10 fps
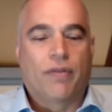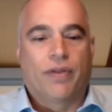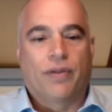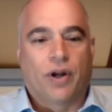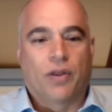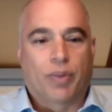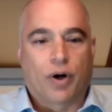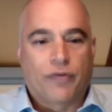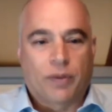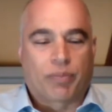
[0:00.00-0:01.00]
the
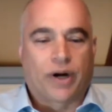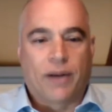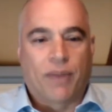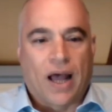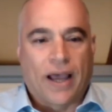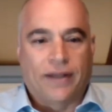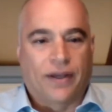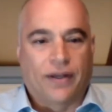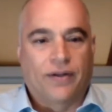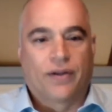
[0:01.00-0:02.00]
perfect brain
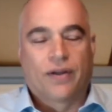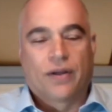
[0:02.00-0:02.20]
behind it.